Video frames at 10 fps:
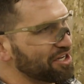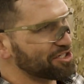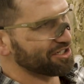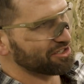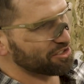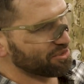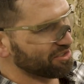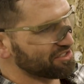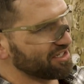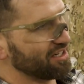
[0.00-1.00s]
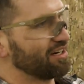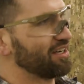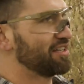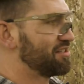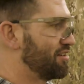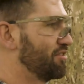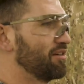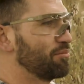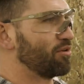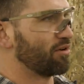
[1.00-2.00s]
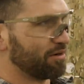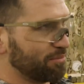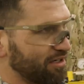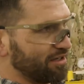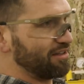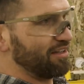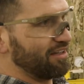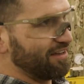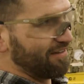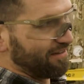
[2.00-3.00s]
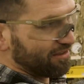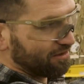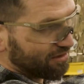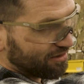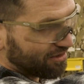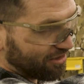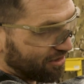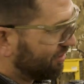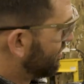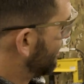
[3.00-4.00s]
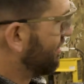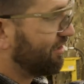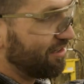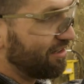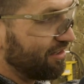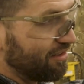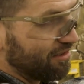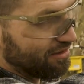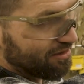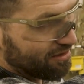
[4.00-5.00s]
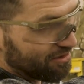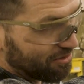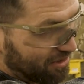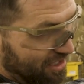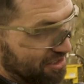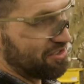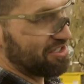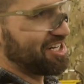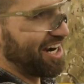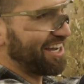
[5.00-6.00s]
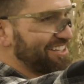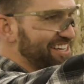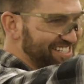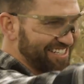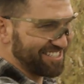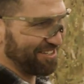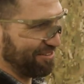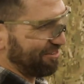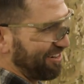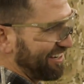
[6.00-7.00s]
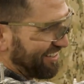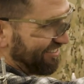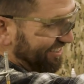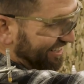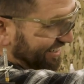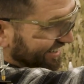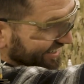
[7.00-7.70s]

ish at the shooter's ear. I guess I don't need a board, but you good? Do it gangster style, because that's the only way I can really